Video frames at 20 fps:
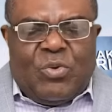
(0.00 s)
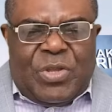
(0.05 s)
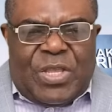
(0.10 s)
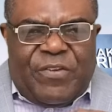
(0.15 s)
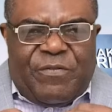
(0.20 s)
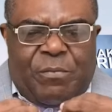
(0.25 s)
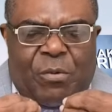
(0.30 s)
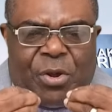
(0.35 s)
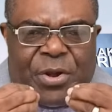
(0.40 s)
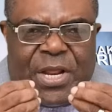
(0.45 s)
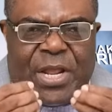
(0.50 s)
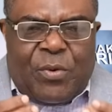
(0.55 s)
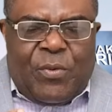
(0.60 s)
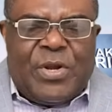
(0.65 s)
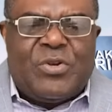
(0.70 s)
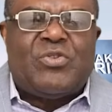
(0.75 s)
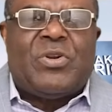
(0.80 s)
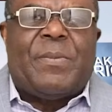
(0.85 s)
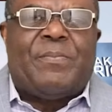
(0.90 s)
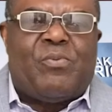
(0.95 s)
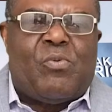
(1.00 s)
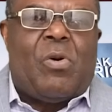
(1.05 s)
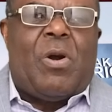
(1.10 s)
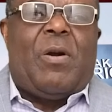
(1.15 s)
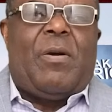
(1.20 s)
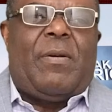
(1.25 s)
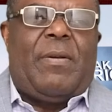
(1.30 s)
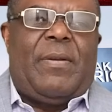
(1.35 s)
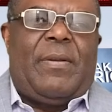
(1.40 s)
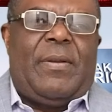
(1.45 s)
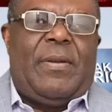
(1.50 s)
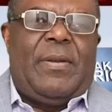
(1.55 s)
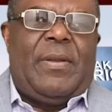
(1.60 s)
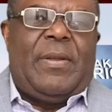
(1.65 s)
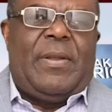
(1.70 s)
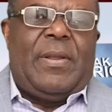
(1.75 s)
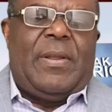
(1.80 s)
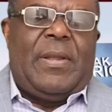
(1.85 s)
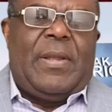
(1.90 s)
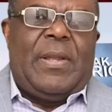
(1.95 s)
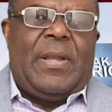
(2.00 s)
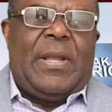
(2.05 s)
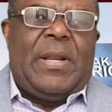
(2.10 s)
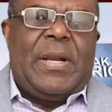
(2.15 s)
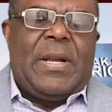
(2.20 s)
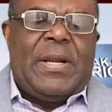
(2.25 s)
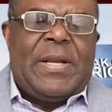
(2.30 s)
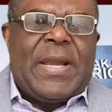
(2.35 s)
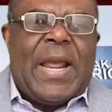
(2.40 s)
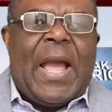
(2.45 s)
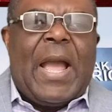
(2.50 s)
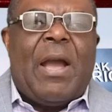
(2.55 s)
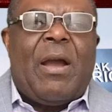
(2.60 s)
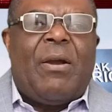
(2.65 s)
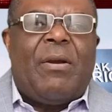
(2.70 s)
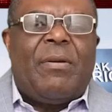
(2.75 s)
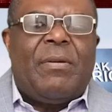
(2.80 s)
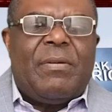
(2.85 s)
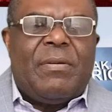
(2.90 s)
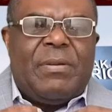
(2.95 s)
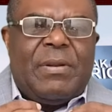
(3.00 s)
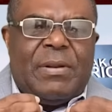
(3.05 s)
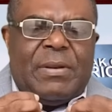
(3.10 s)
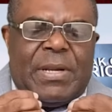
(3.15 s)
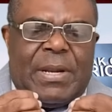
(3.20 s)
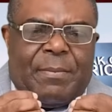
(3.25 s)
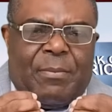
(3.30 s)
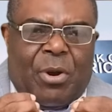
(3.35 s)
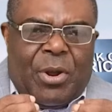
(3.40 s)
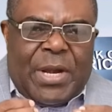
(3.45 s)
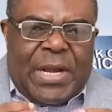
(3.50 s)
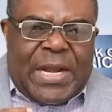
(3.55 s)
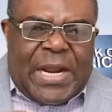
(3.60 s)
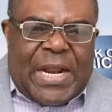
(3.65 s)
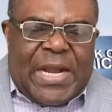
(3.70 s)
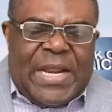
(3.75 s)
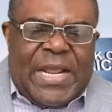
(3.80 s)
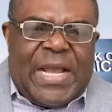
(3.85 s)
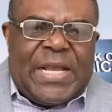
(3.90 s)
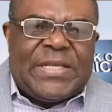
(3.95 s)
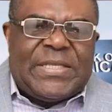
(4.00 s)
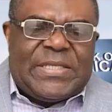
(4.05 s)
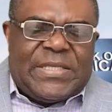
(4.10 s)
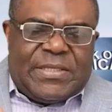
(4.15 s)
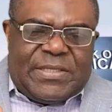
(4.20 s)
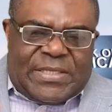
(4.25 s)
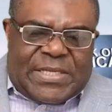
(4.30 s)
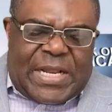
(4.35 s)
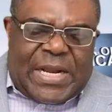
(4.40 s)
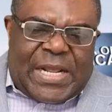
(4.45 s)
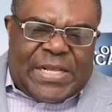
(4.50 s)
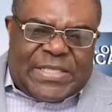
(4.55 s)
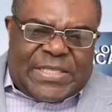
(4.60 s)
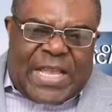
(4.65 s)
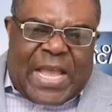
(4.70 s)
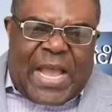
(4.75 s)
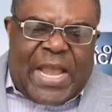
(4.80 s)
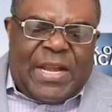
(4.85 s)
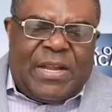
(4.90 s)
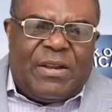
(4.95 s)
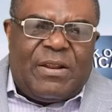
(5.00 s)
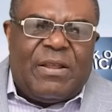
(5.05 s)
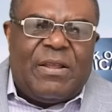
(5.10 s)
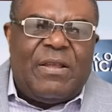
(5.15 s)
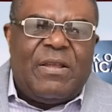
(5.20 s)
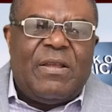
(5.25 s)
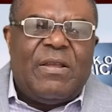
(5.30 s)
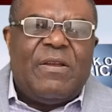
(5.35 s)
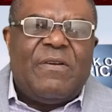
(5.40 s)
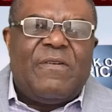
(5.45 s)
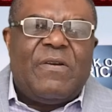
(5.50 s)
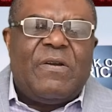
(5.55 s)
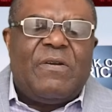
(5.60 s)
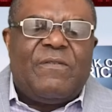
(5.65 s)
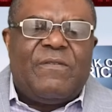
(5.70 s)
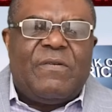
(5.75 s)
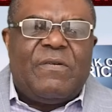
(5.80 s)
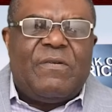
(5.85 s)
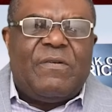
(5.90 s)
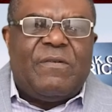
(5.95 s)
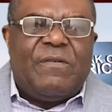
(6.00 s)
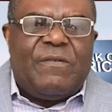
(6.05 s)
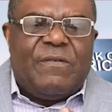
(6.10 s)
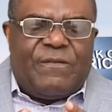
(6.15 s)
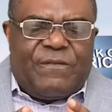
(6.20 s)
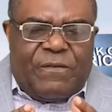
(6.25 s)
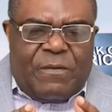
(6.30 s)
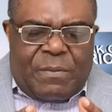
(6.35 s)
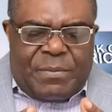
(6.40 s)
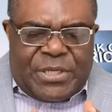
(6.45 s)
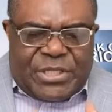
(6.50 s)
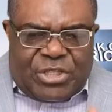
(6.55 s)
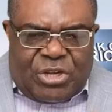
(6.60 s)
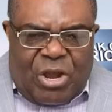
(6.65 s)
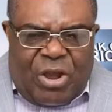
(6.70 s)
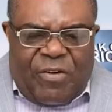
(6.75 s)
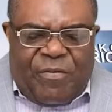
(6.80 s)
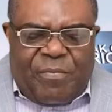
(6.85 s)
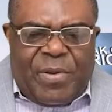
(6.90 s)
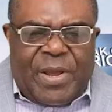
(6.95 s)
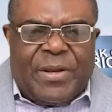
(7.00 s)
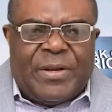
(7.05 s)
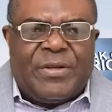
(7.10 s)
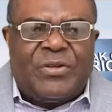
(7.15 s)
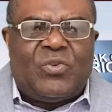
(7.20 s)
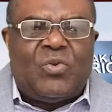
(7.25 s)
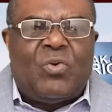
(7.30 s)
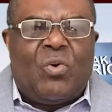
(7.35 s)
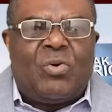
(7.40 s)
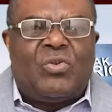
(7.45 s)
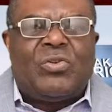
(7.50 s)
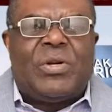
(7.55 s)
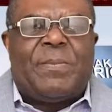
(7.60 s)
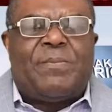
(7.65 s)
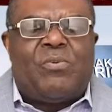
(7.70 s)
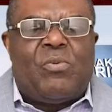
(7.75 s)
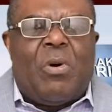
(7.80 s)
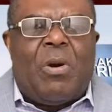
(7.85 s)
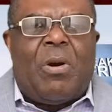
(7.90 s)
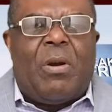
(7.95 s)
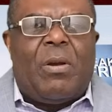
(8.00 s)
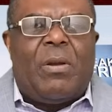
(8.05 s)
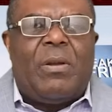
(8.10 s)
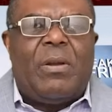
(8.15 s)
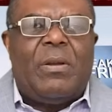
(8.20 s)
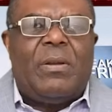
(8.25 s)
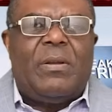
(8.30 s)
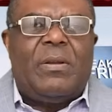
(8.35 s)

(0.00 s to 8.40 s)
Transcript: to give money away to the poor. Now, the money that he has set aside from his government to go to the poor,